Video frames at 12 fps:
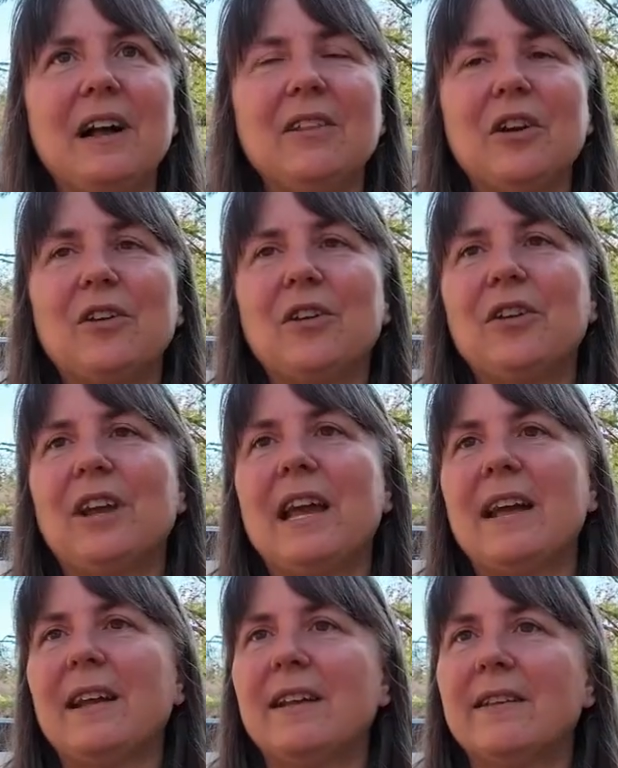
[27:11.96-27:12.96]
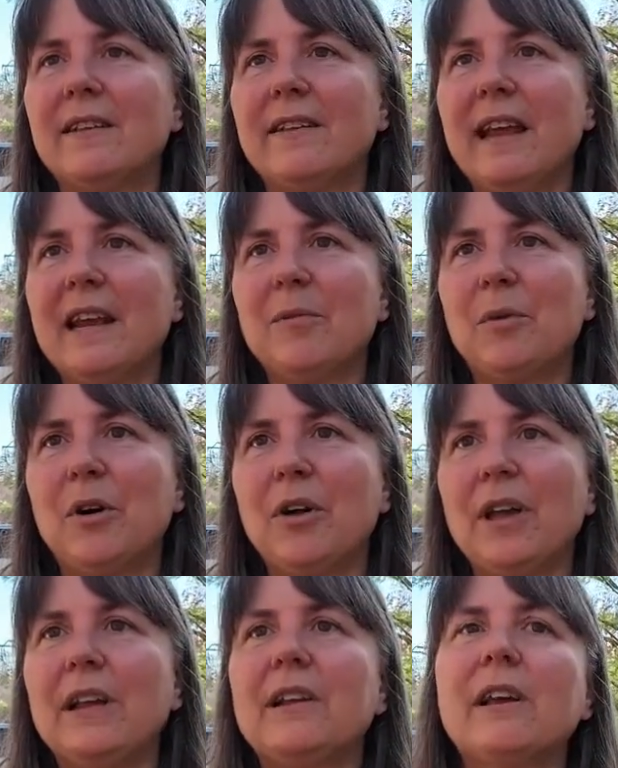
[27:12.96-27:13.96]
local, organic, and
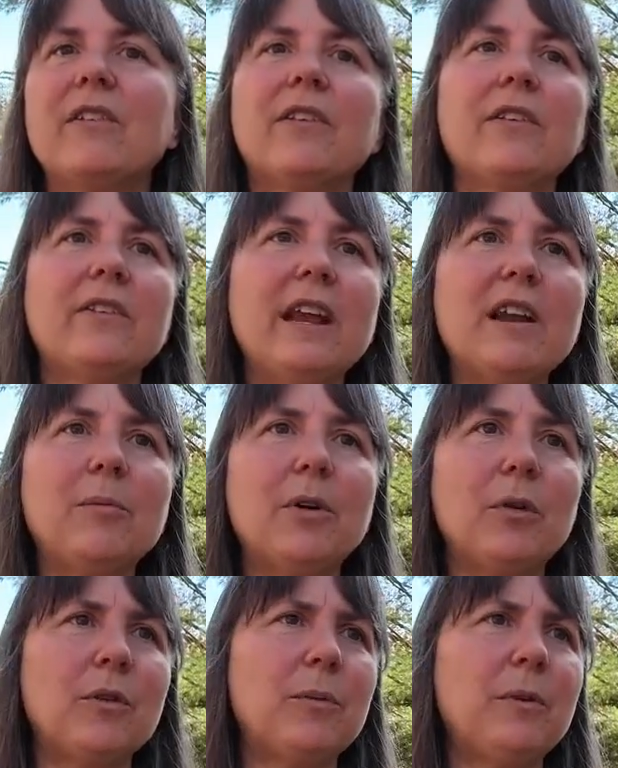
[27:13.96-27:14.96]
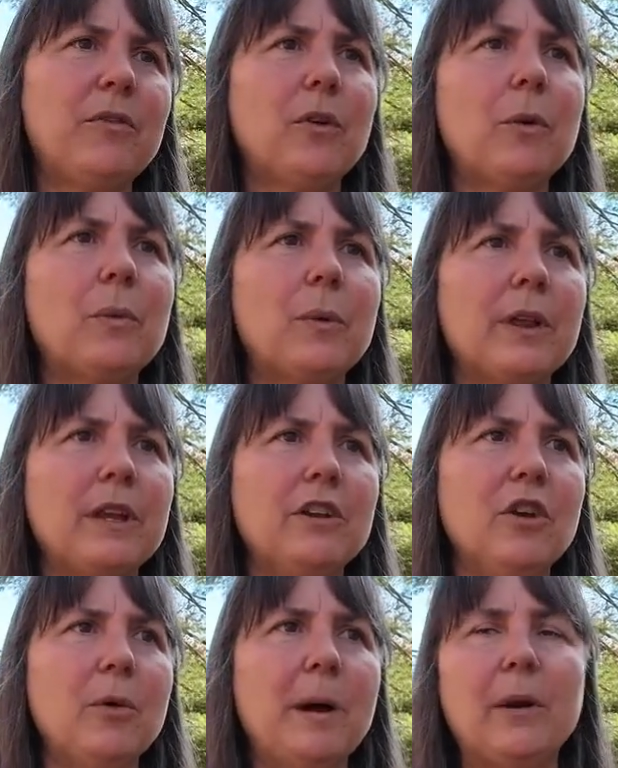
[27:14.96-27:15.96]
sustainable, because sustainable was before we really
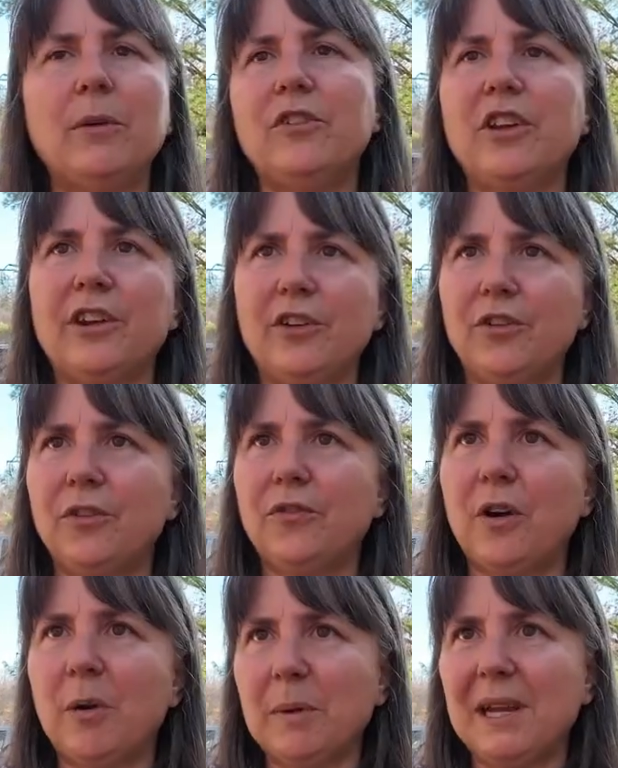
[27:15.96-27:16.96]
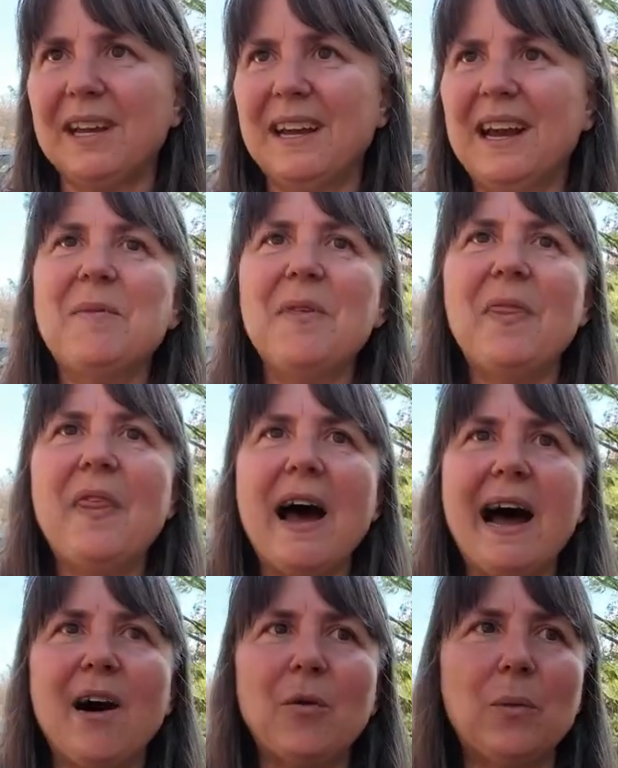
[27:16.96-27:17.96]
knew about regenerative farming.
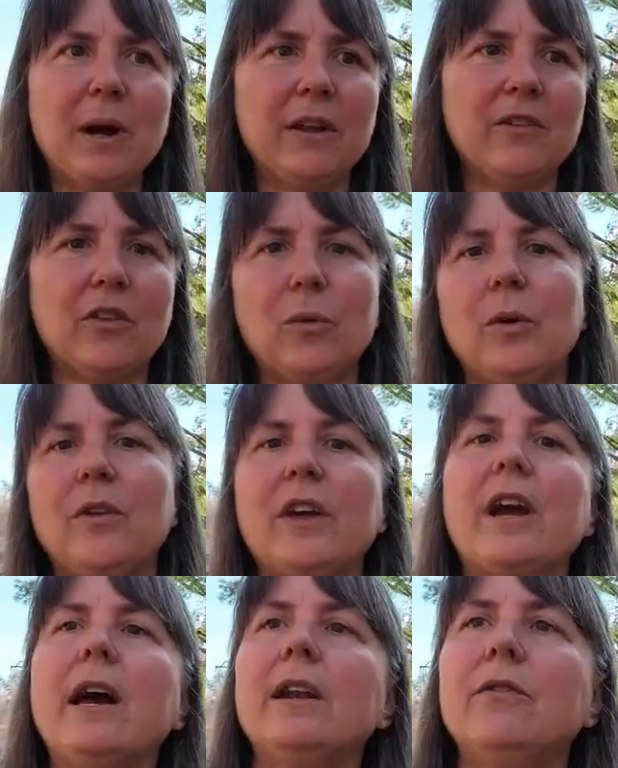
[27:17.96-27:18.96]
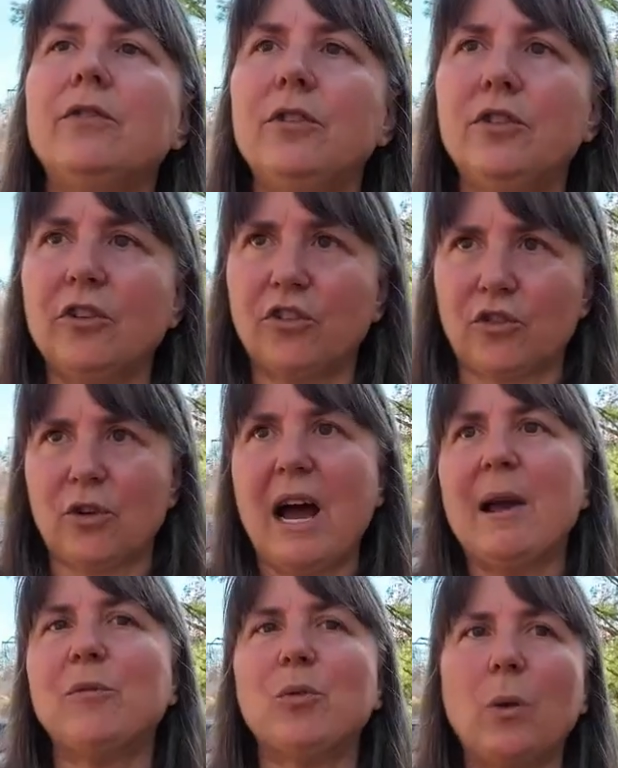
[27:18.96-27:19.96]
That was the word that kind of
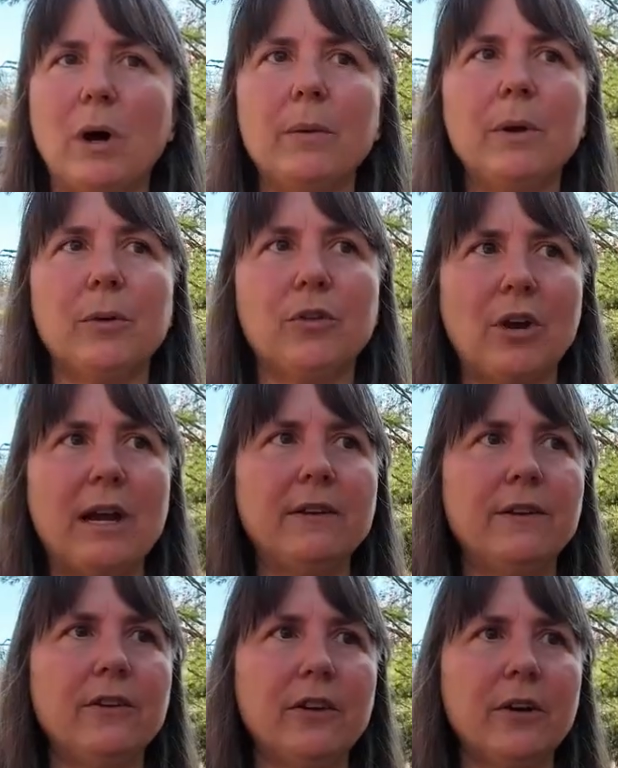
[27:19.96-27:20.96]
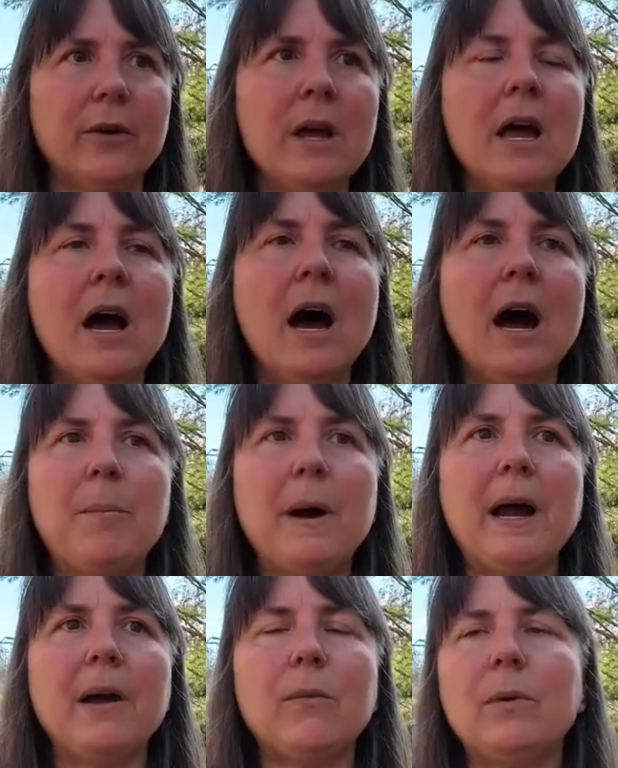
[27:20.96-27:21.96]
described what we were trying to do.
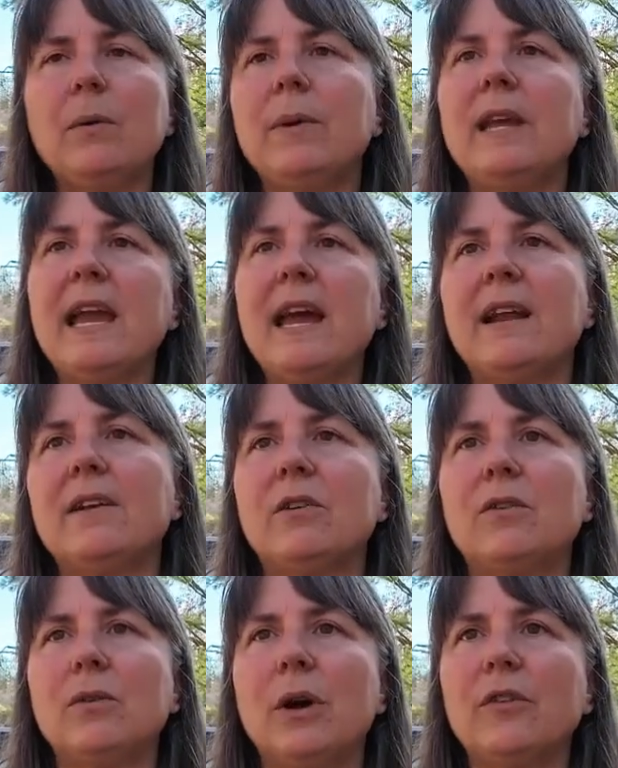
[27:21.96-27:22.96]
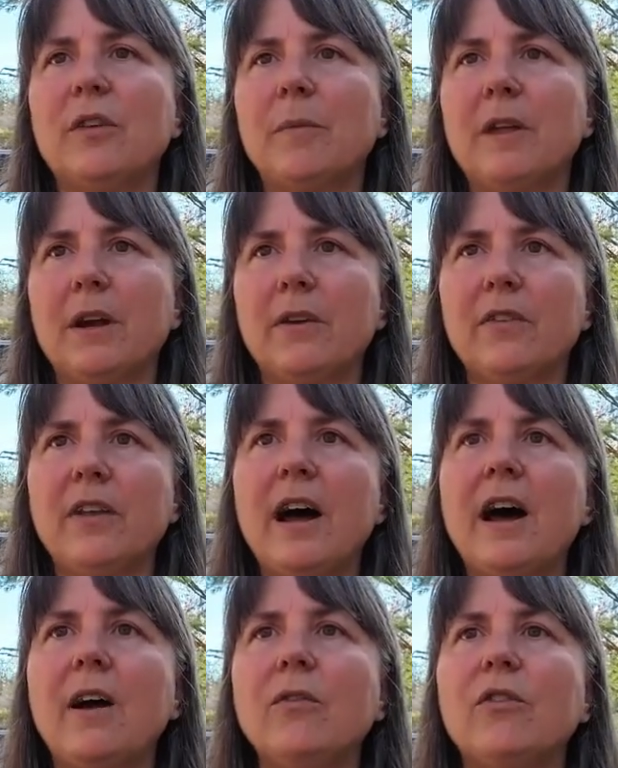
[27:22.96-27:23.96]
But when we can't grow something
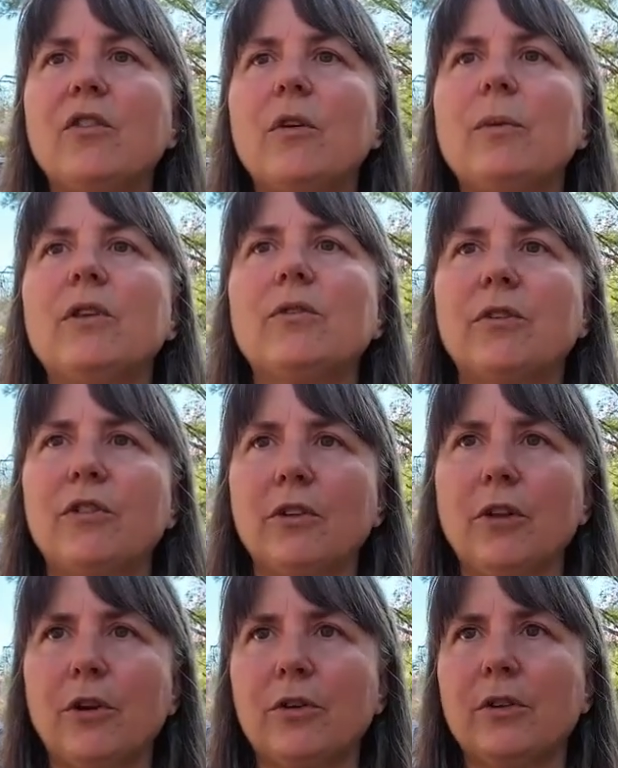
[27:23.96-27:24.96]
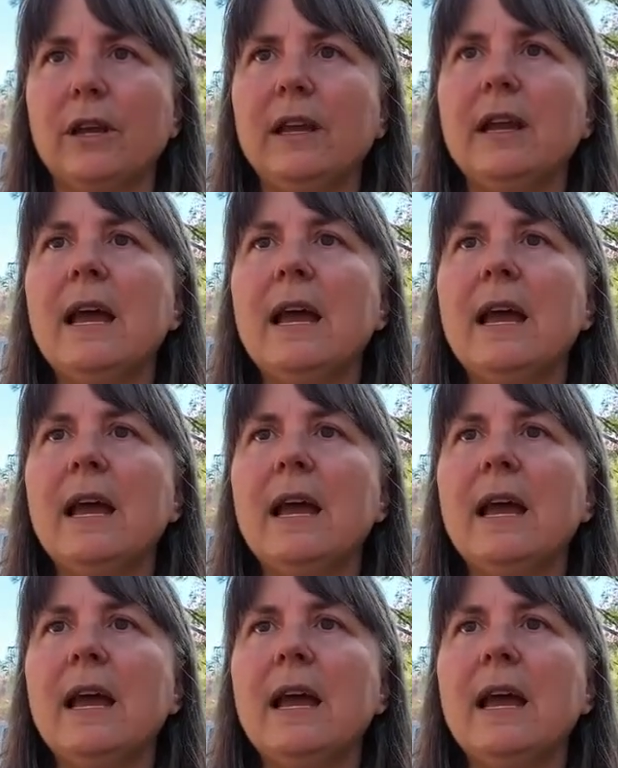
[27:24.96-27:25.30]
ourselves, then we source it locally.